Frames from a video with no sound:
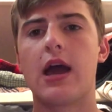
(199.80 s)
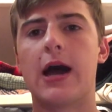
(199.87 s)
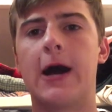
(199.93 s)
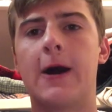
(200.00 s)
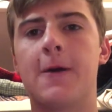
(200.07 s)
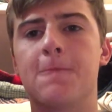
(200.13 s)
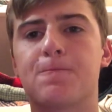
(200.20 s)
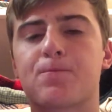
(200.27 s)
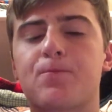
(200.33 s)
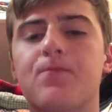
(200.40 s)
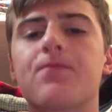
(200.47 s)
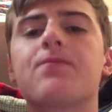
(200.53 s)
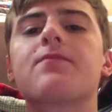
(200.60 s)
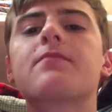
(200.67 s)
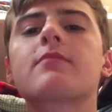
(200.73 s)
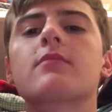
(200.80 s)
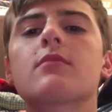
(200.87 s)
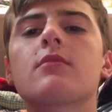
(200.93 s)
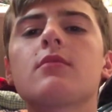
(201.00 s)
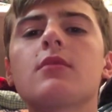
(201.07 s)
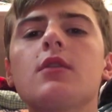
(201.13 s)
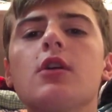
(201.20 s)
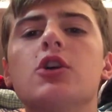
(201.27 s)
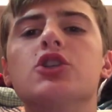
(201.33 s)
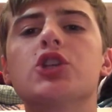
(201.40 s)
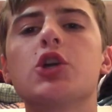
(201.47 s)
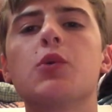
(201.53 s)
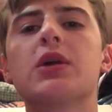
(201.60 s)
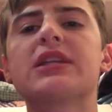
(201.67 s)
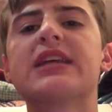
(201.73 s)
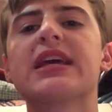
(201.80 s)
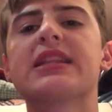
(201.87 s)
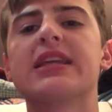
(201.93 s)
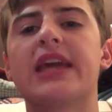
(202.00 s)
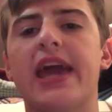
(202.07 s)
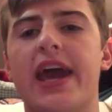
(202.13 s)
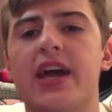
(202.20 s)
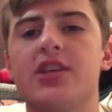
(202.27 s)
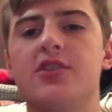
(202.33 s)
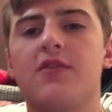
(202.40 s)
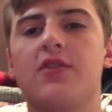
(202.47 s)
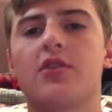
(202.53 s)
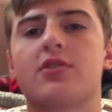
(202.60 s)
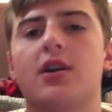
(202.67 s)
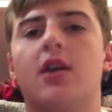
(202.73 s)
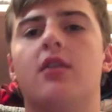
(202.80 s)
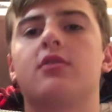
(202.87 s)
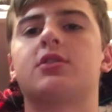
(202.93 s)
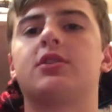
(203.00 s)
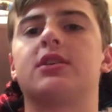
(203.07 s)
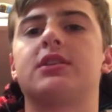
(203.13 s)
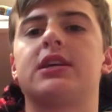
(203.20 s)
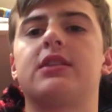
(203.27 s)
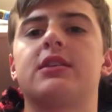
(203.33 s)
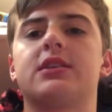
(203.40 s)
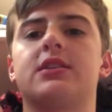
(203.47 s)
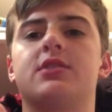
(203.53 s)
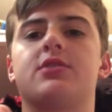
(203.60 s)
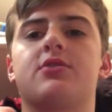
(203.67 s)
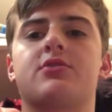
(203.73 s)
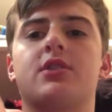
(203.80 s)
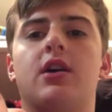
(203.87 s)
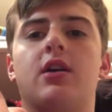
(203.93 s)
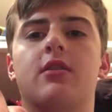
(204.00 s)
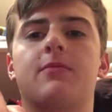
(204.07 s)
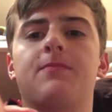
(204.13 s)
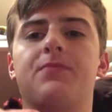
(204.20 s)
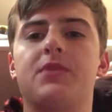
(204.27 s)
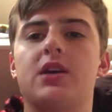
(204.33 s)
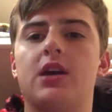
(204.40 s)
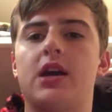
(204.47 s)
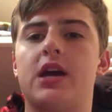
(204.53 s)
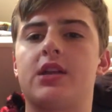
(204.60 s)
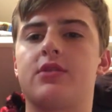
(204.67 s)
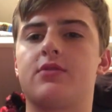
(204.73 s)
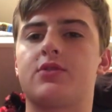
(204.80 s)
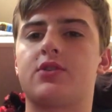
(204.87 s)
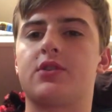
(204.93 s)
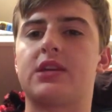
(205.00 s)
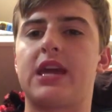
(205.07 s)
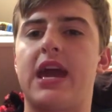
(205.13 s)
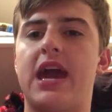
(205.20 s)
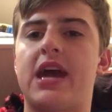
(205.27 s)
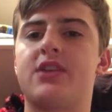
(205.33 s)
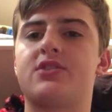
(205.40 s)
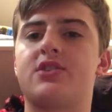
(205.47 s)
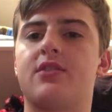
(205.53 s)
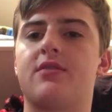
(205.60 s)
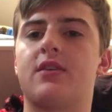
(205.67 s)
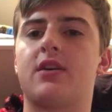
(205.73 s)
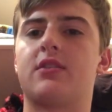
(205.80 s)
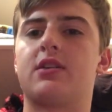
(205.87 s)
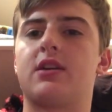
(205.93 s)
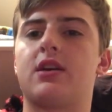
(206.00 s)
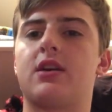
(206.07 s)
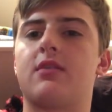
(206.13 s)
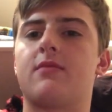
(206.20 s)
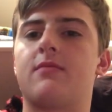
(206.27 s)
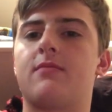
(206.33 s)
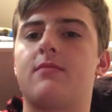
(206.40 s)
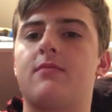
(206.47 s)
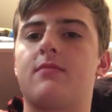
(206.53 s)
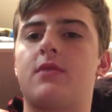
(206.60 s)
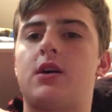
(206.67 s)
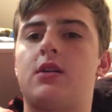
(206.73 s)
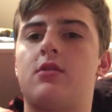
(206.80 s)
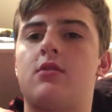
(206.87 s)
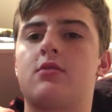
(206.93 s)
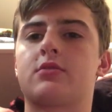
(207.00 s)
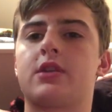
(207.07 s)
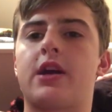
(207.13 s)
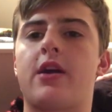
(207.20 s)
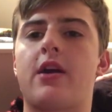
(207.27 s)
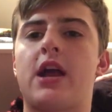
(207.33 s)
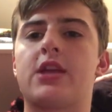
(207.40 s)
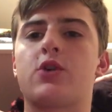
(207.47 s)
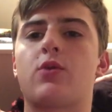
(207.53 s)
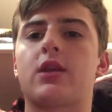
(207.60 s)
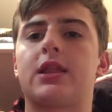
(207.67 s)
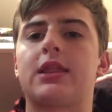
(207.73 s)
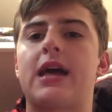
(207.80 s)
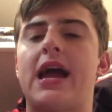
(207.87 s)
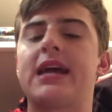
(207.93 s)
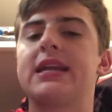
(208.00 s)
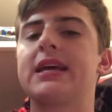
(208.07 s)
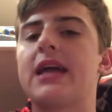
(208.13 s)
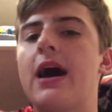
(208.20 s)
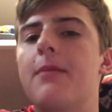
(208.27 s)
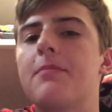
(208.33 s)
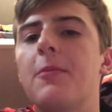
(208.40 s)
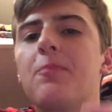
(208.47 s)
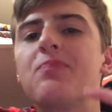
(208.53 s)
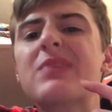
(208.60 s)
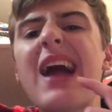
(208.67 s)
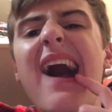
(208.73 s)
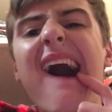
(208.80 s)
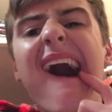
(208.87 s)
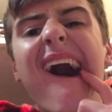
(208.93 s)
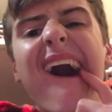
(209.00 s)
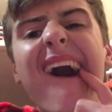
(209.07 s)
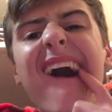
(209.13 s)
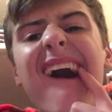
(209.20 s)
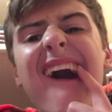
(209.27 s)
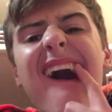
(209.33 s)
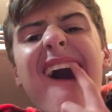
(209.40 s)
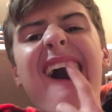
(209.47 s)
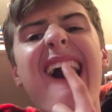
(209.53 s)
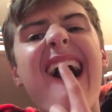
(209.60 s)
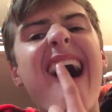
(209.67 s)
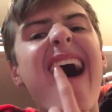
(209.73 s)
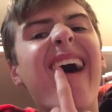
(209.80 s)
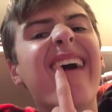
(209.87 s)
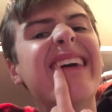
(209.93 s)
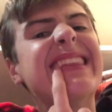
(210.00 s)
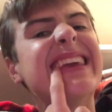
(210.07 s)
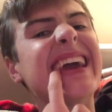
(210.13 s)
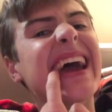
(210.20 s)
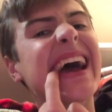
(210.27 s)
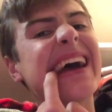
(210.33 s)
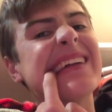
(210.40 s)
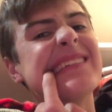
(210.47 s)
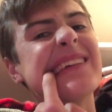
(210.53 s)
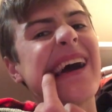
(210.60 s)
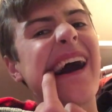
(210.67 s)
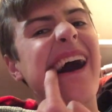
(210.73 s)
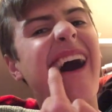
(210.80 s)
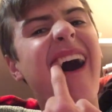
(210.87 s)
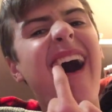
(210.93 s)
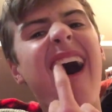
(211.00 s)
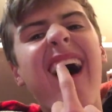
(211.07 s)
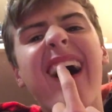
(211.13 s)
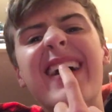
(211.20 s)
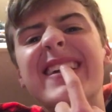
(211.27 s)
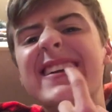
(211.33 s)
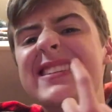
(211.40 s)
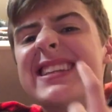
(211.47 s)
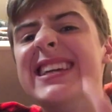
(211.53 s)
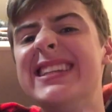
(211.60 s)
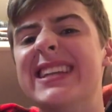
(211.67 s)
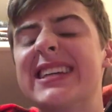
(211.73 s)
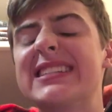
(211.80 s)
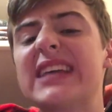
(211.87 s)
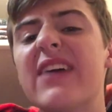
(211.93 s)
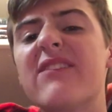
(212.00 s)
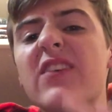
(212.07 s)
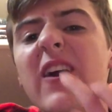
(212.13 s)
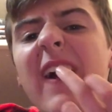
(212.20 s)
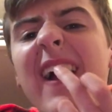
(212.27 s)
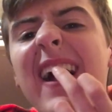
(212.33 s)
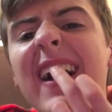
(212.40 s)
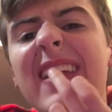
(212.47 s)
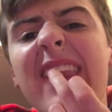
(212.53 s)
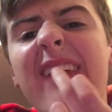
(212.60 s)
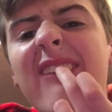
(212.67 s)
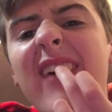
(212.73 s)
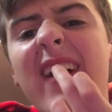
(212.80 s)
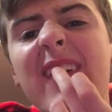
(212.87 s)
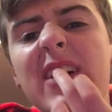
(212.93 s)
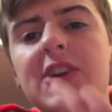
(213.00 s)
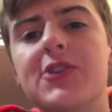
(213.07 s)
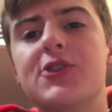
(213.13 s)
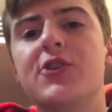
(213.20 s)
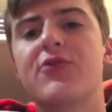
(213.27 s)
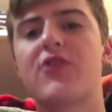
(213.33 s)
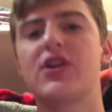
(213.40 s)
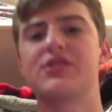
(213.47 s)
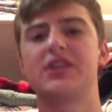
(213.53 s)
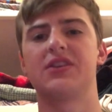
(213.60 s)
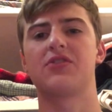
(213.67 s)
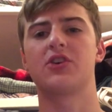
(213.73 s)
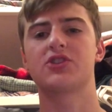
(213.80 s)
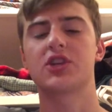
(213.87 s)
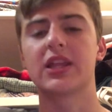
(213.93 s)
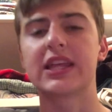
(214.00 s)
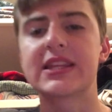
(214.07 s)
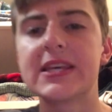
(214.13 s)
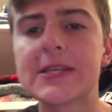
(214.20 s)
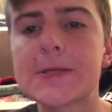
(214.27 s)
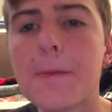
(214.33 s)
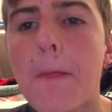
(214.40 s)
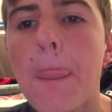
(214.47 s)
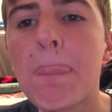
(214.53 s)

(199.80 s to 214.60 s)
So you want to take the edge of your tongue. So let's say this is your tongue, and so the edge of it, along there, and you want to line it up with the edge on your teeth, except for the part where your 2 front teeth are. So like this.